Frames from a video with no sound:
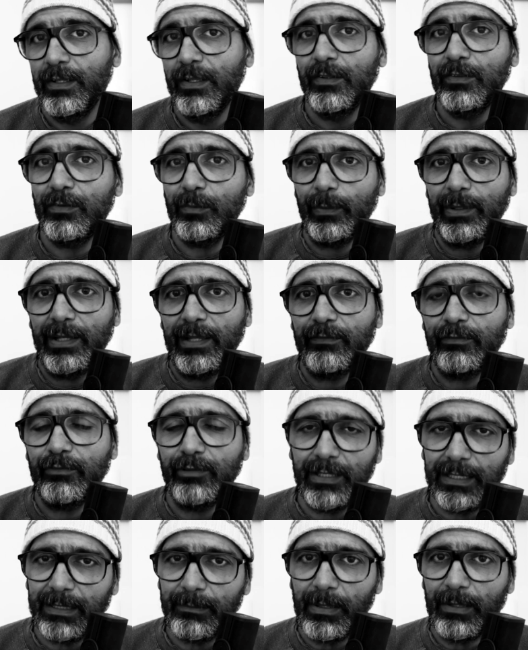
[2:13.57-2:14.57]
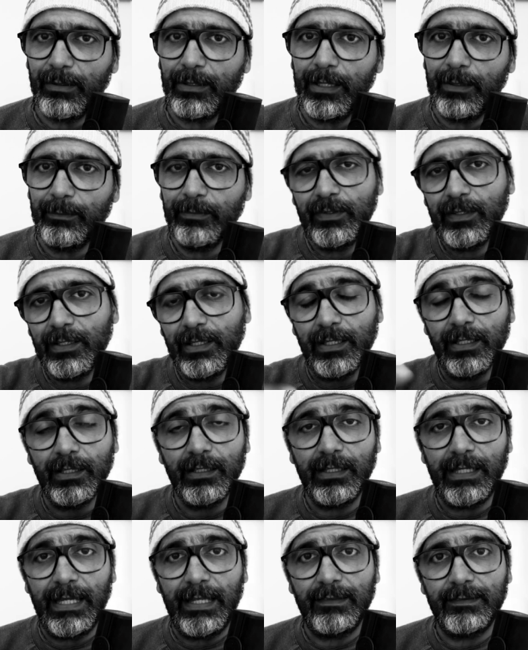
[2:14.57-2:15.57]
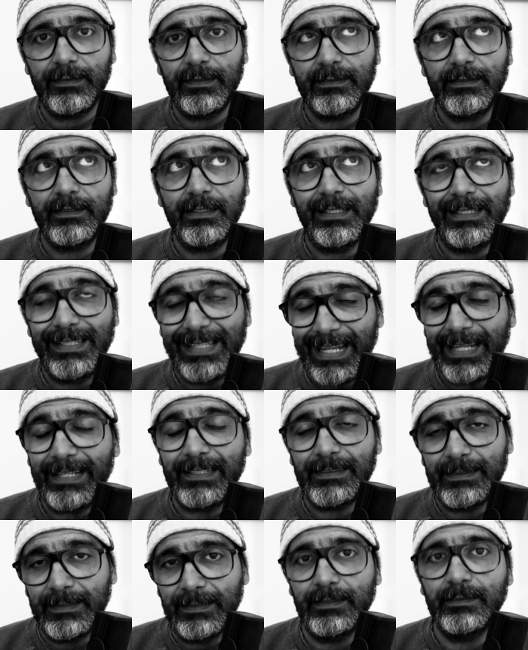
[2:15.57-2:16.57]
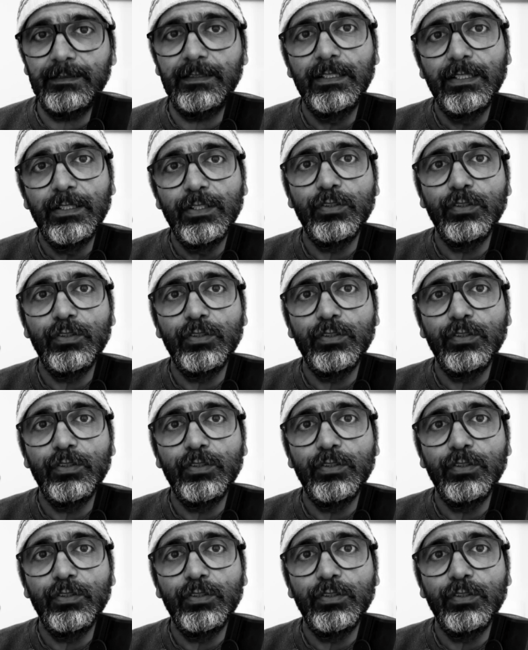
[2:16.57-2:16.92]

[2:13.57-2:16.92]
So whenever an email comes in, it gets connected